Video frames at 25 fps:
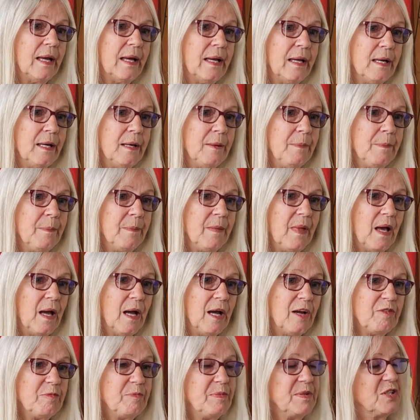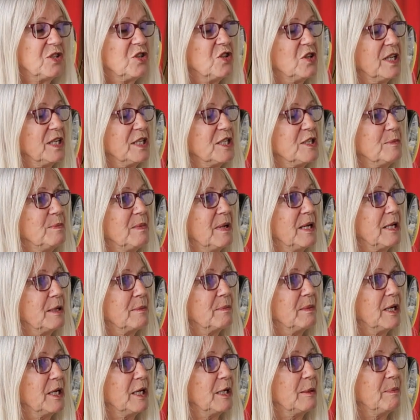I've been trying to make
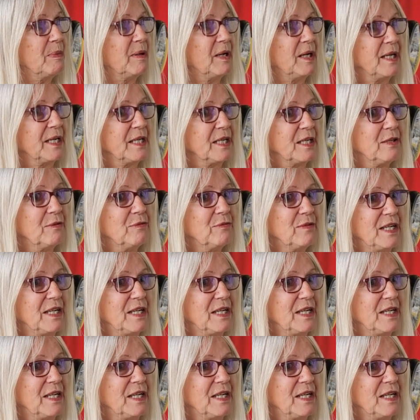my bike